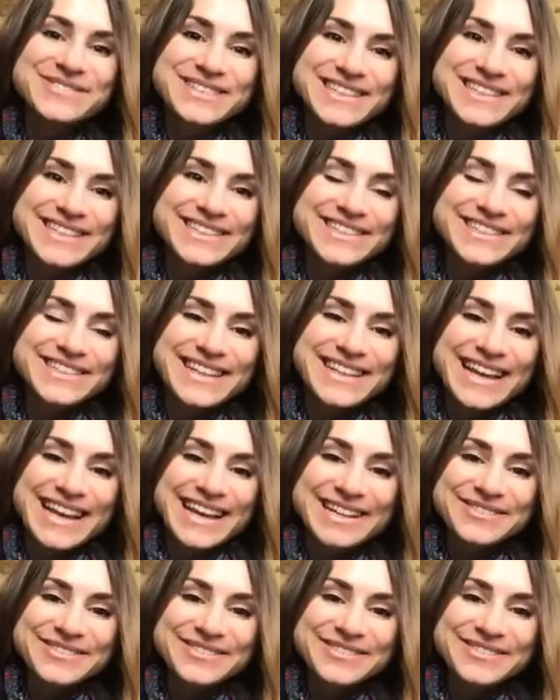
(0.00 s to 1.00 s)
here
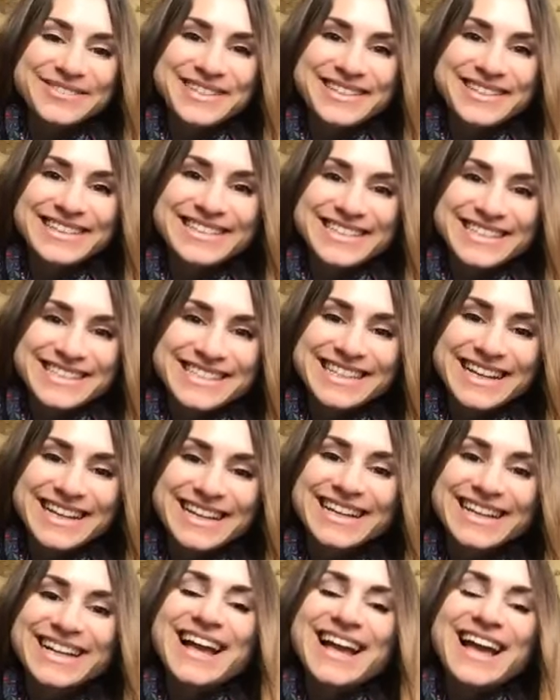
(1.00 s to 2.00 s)
again with Leticia,
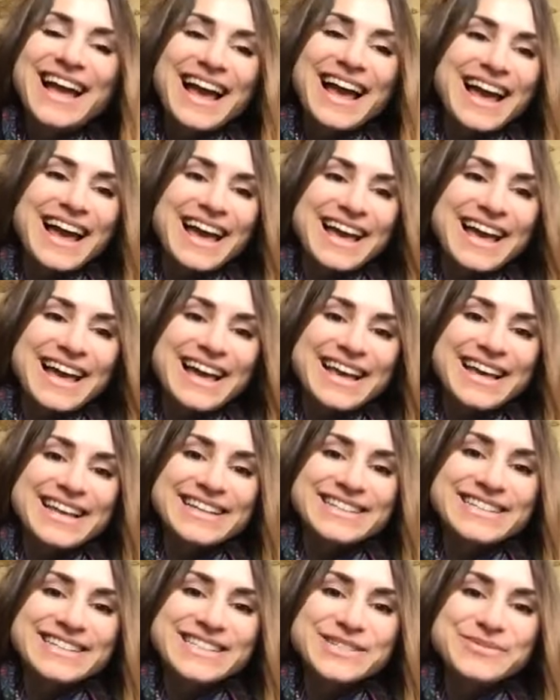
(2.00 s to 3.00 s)

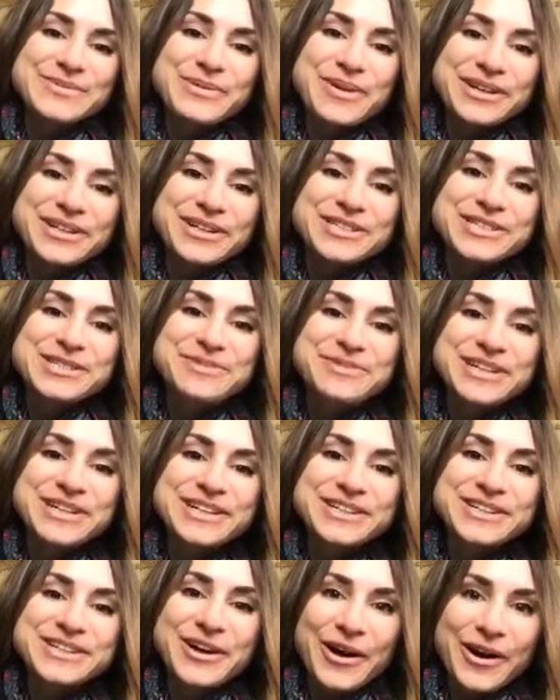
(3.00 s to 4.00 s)
and we wanted to bring
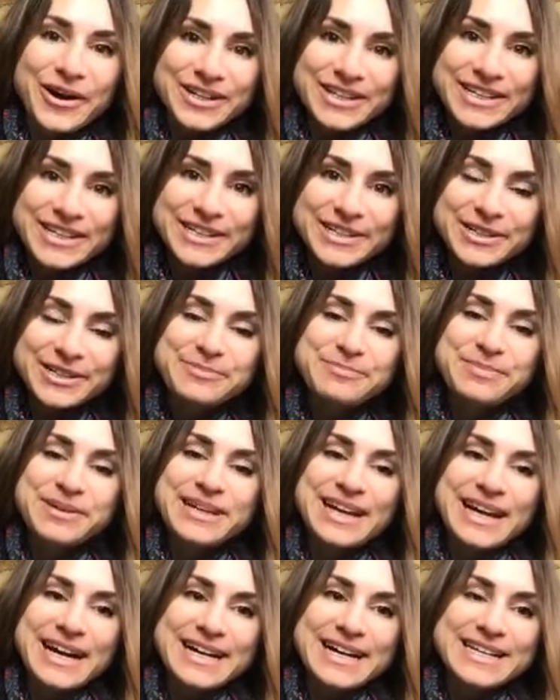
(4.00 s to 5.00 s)
her on here
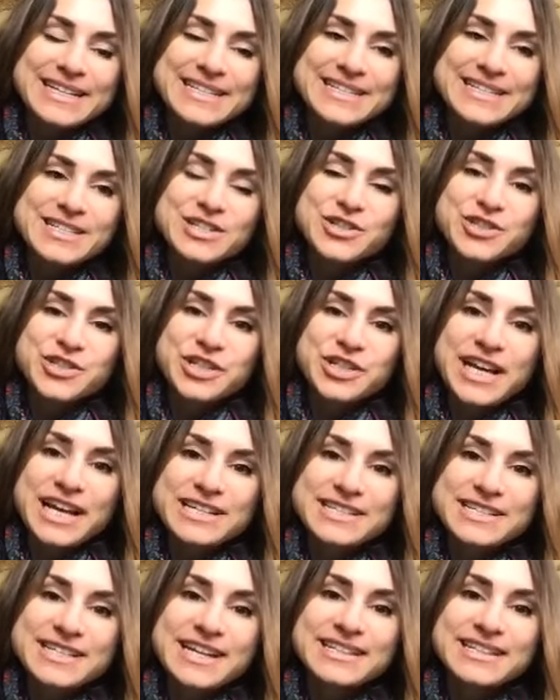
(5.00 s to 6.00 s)
because she
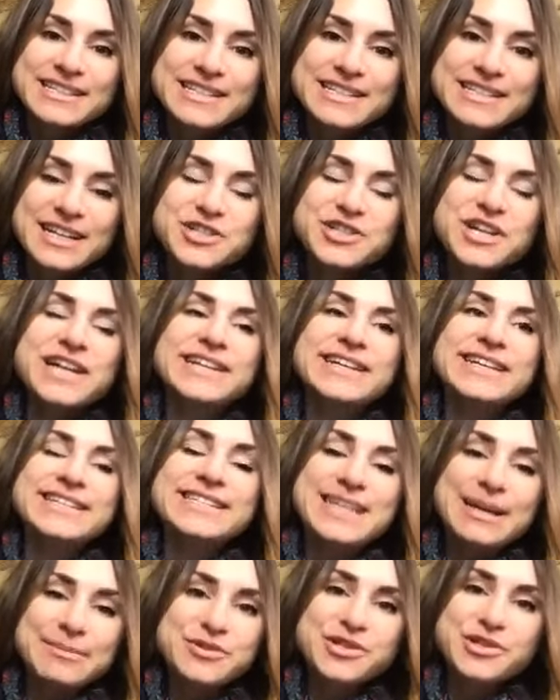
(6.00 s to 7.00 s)
has done such an
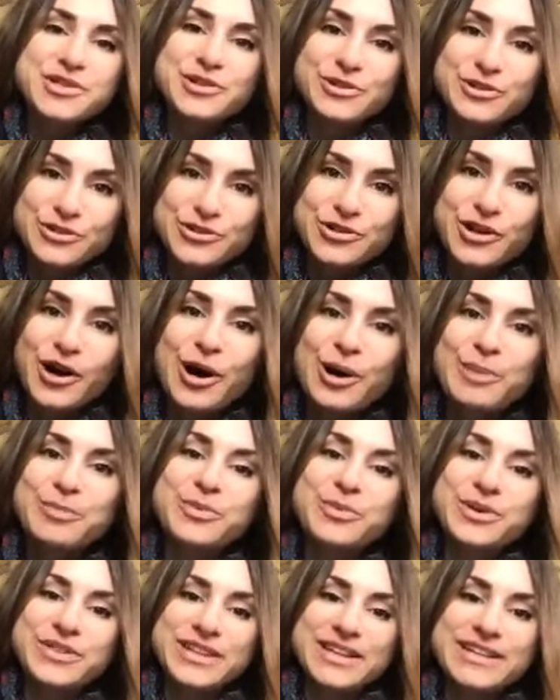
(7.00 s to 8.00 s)
exceptional job
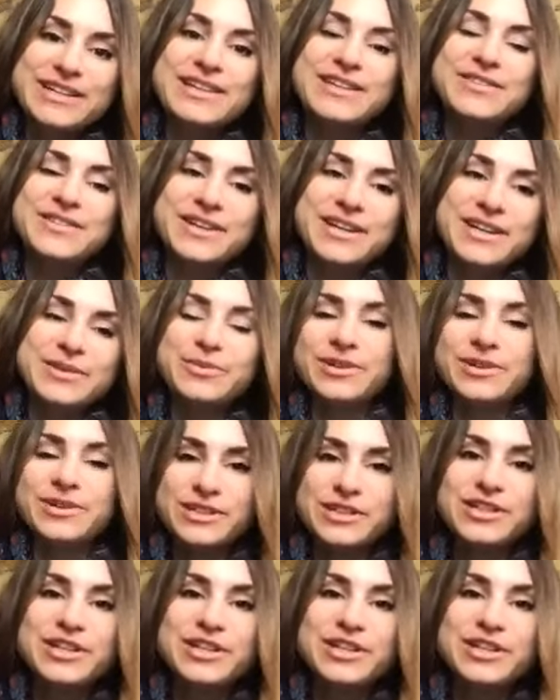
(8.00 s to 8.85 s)
within the well,